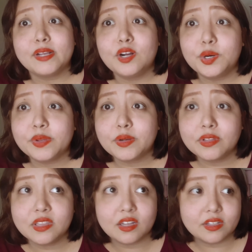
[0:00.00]
going
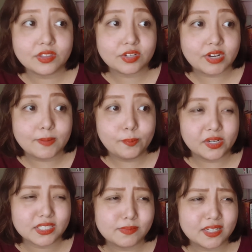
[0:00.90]
with 3
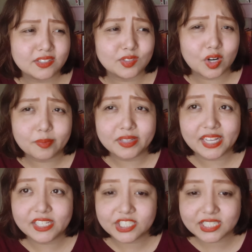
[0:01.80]
books because normally
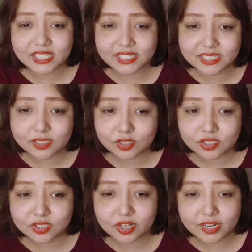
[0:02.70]
I just listen to
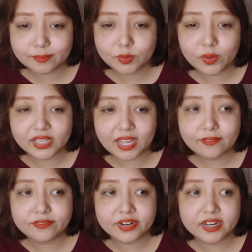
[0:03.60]
script
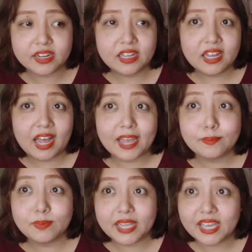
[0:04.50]
whenever I
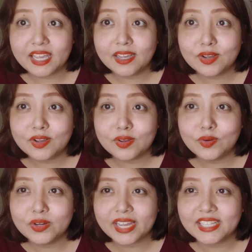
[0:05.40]
play
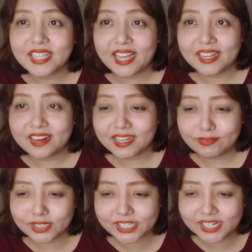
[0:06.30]
Cooking Diary,
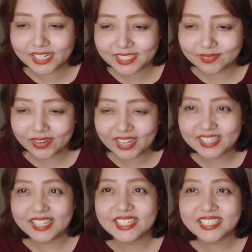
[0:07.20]
which is my
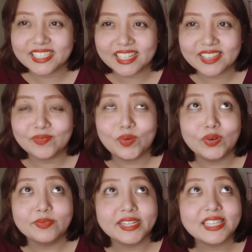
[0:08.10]
addiction at the
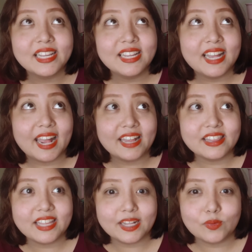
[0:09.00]
moment.
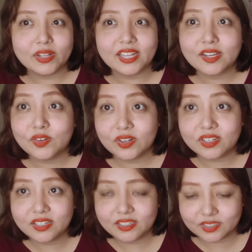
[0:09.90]
And then when I cook,
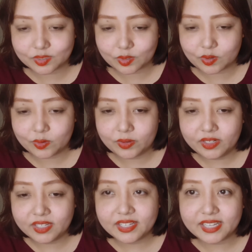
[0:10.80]
so
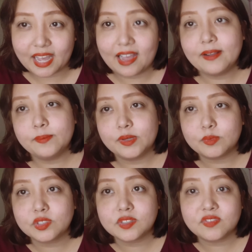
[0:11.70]
yeah. But
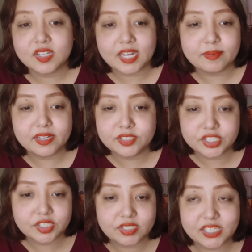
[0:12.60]
most of the time I
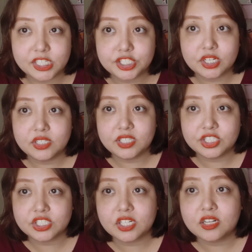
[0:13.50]
just read
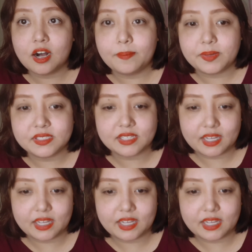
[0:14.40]
digital copies